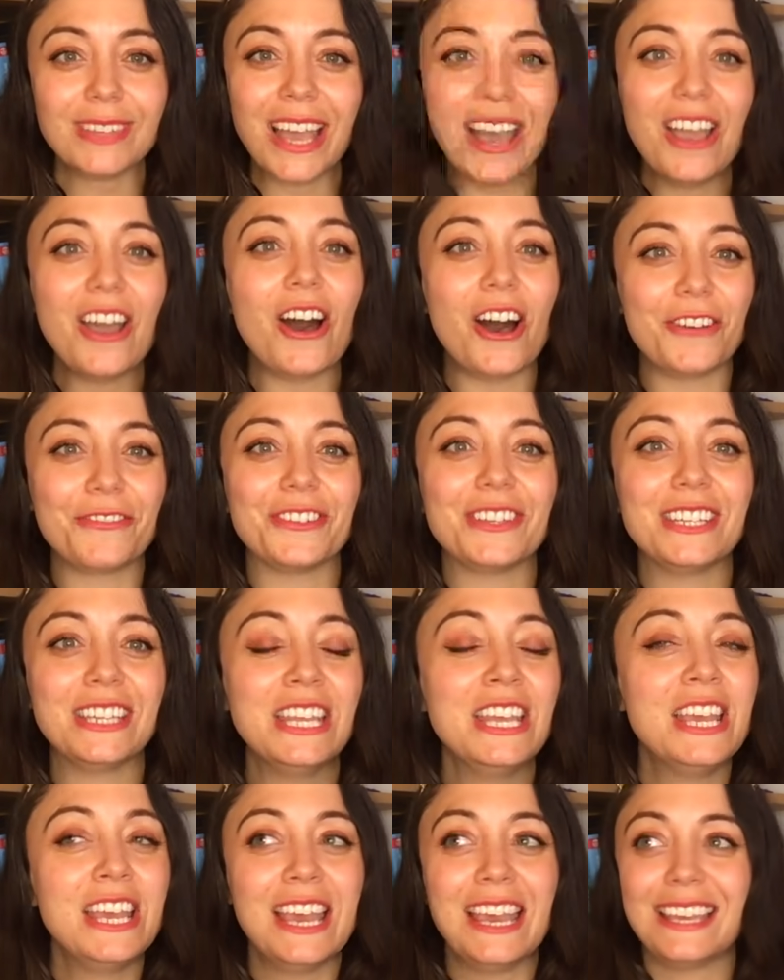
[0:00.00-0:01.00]

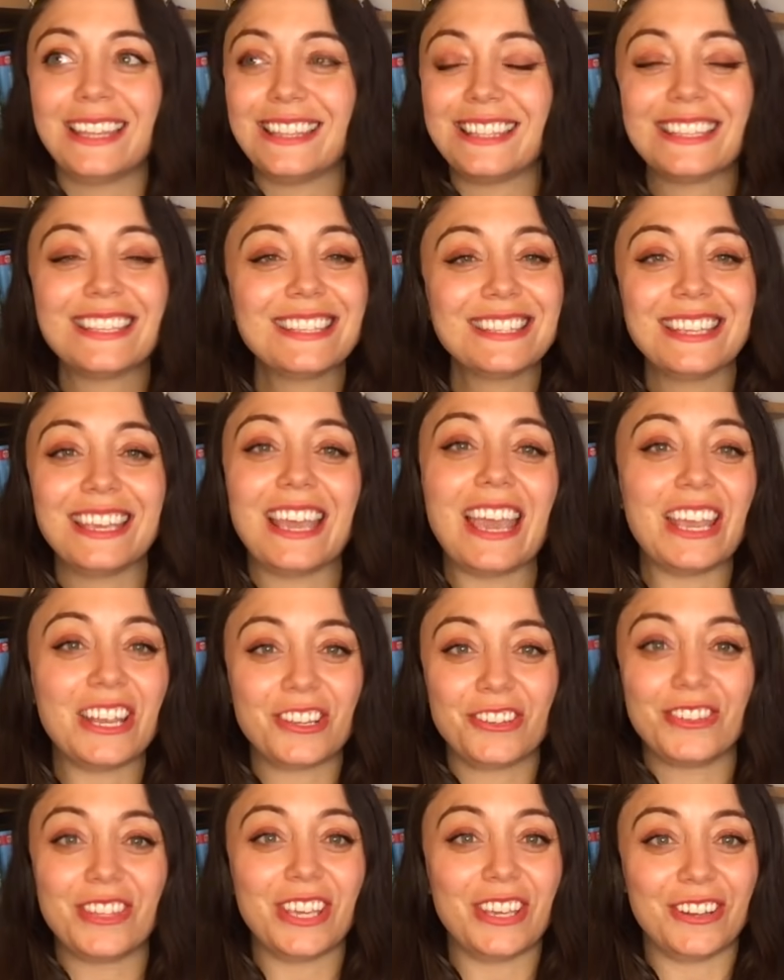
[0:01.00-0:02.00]
This is the
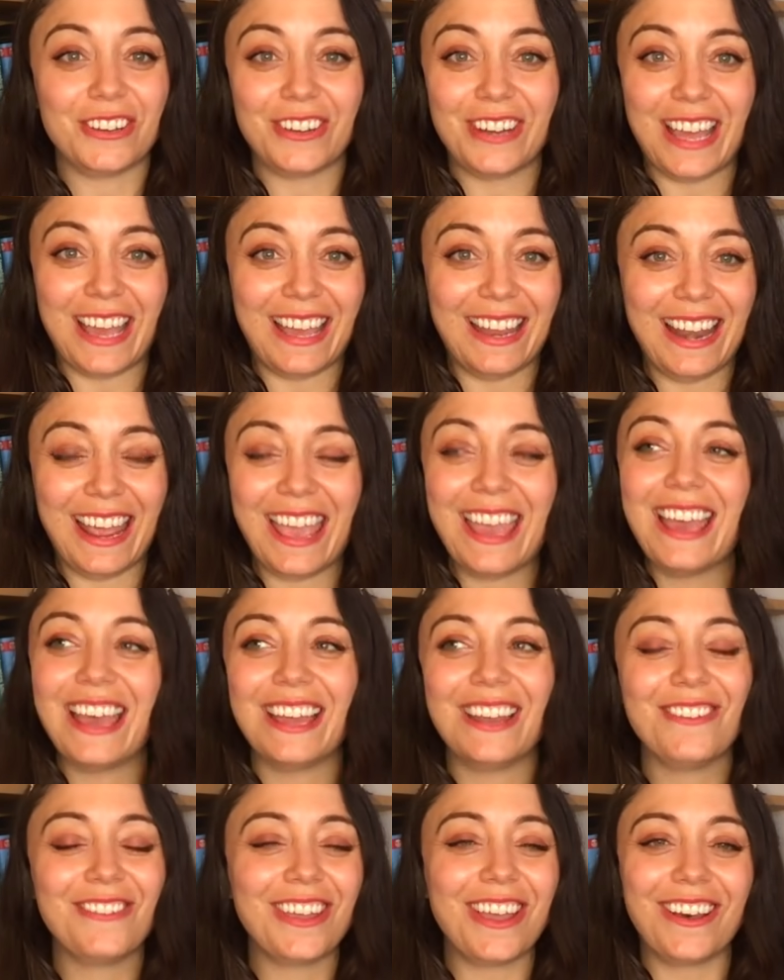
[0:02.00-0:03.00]
age of the internet,
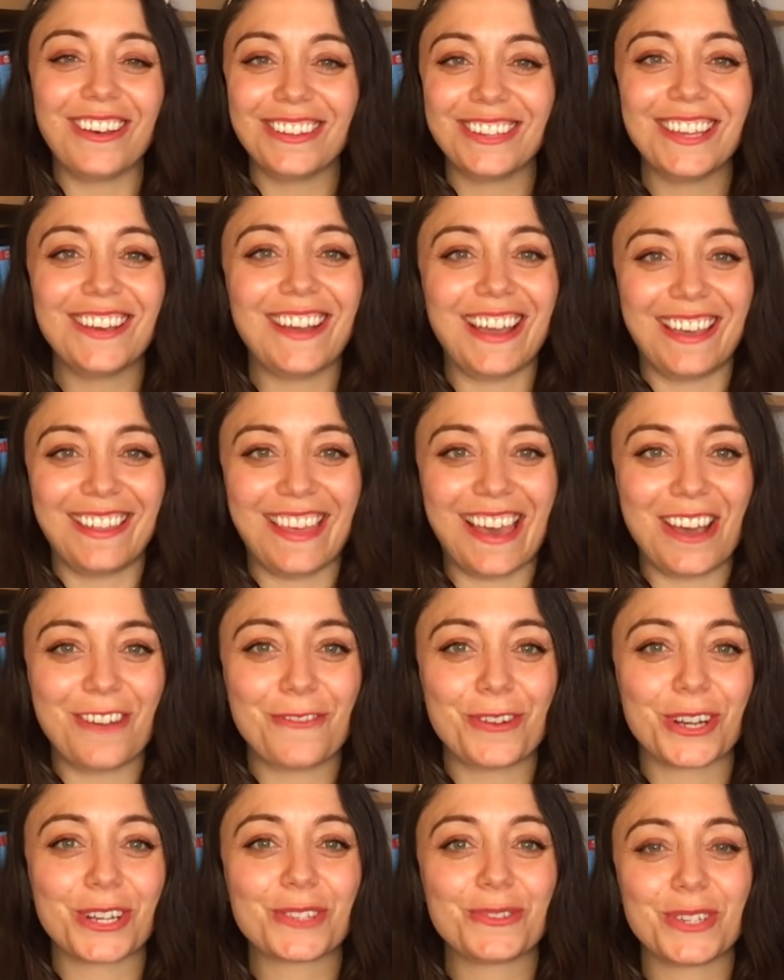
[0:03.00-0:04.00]
and we all know how
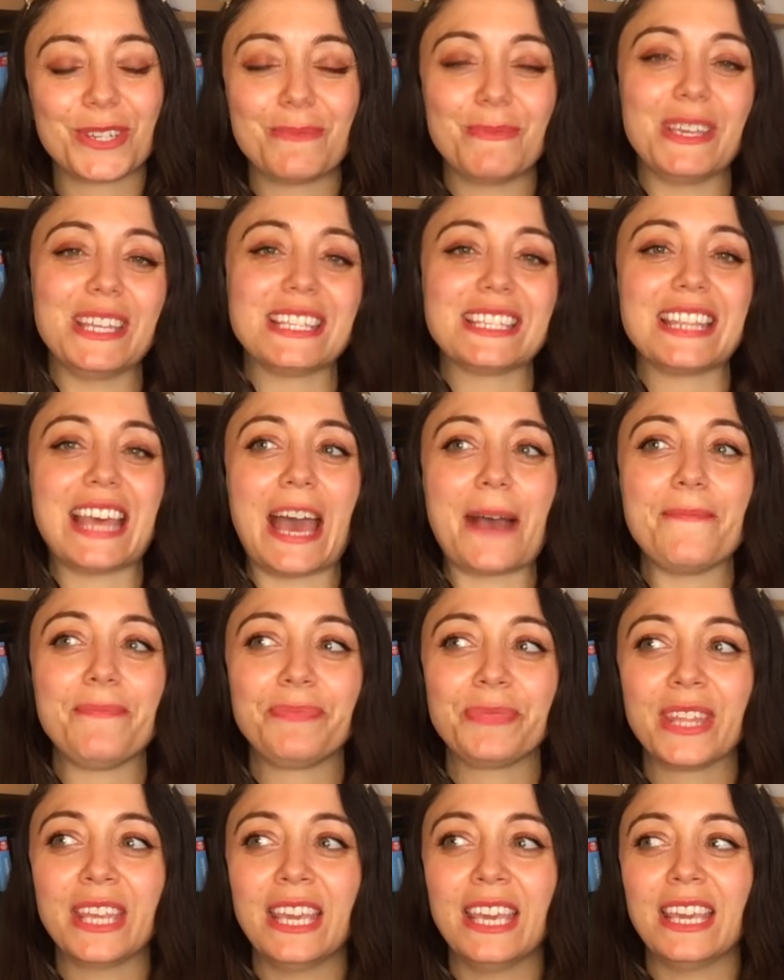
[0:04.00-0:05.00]
that works, which means
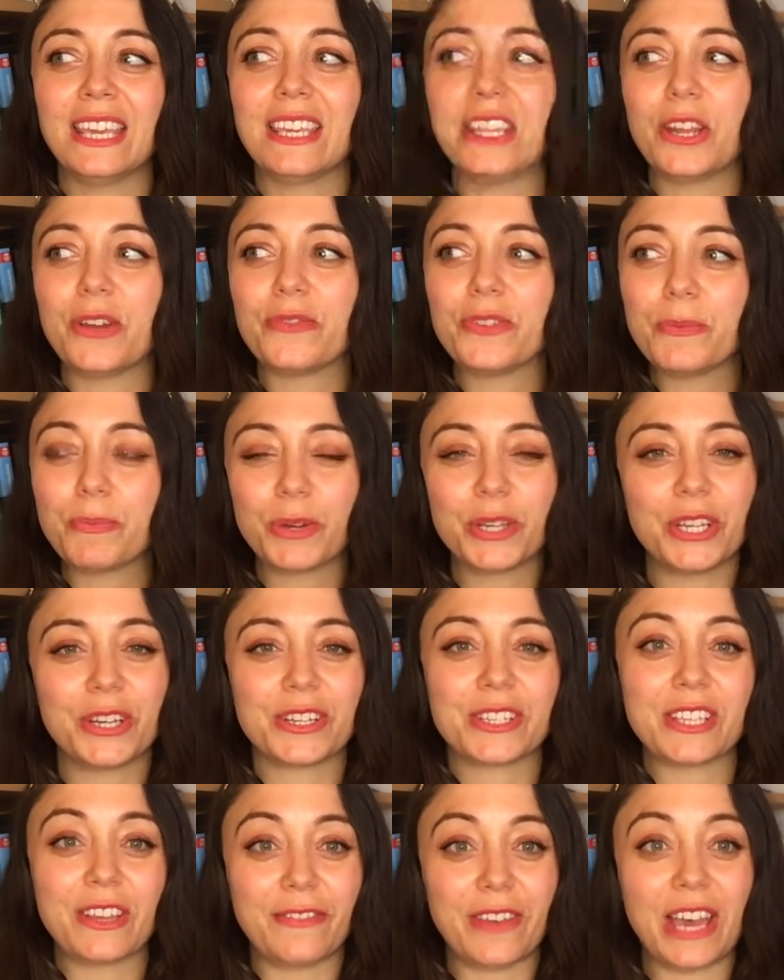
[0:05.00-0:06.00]
that, you know, if you put
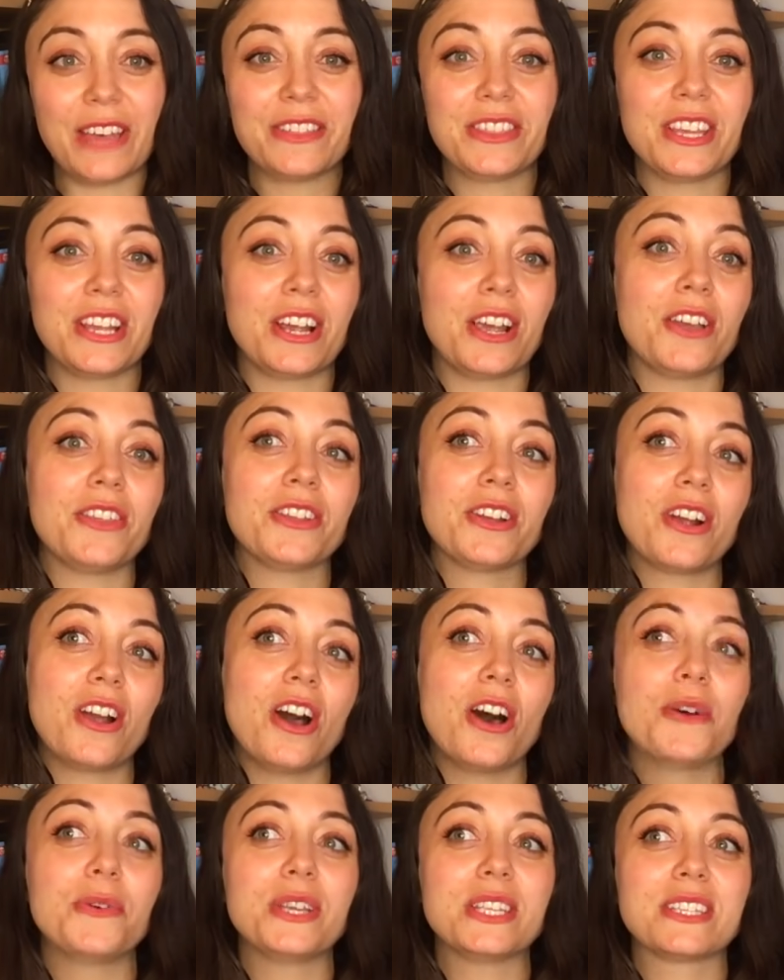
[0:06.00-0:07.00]
yourself out there, there
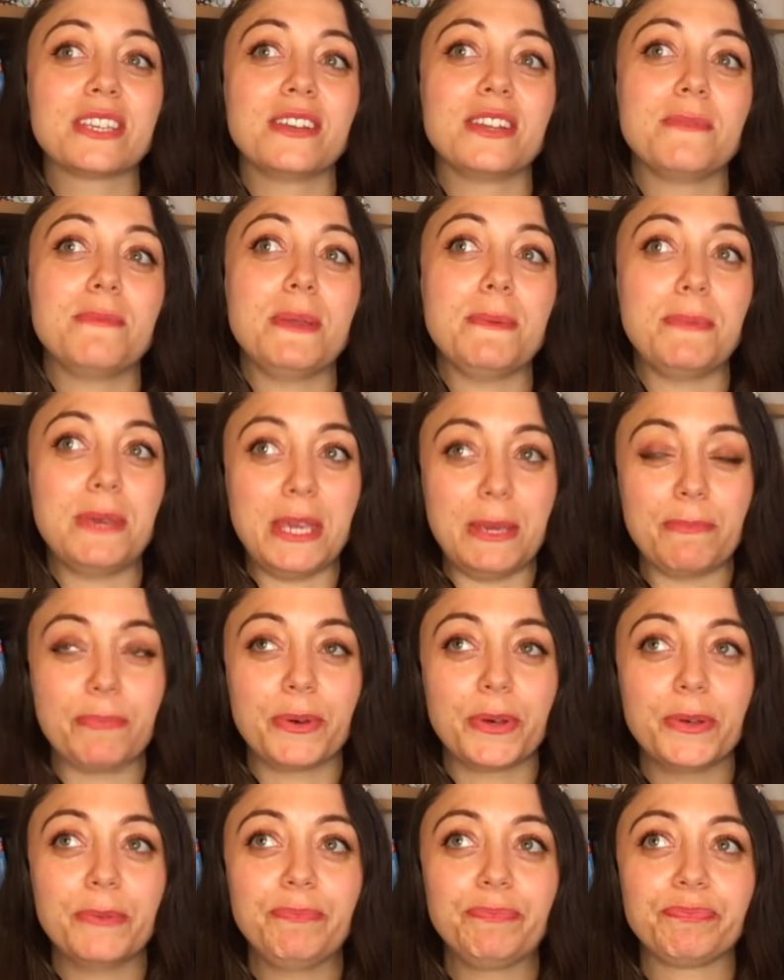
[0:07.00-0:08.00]
are always going to be
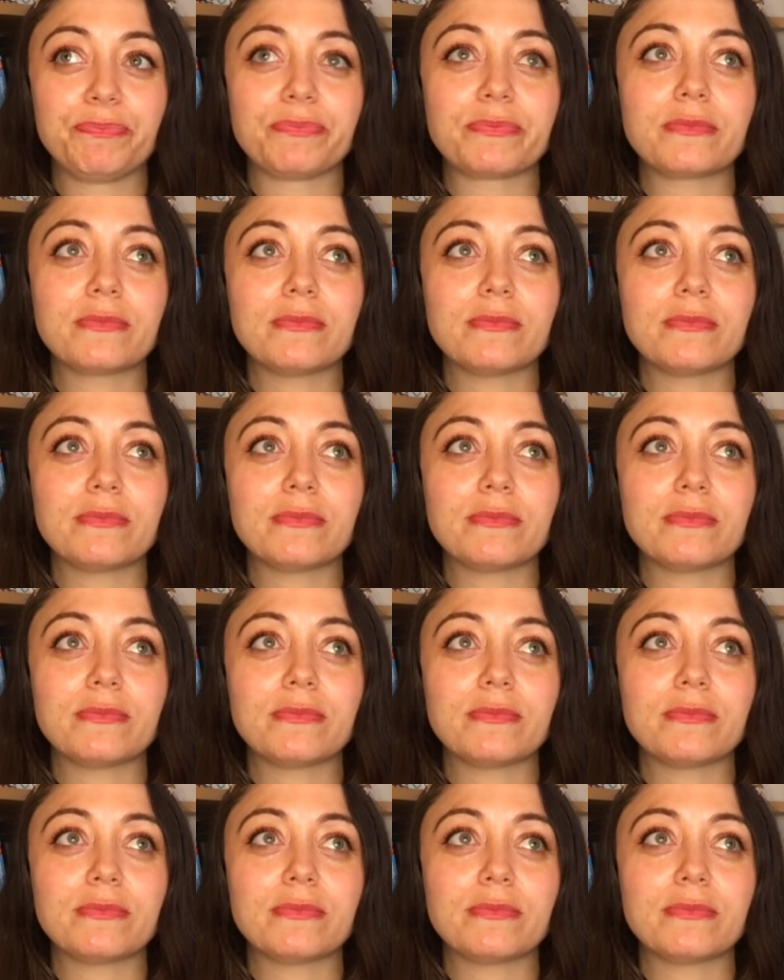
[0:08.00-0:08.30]
people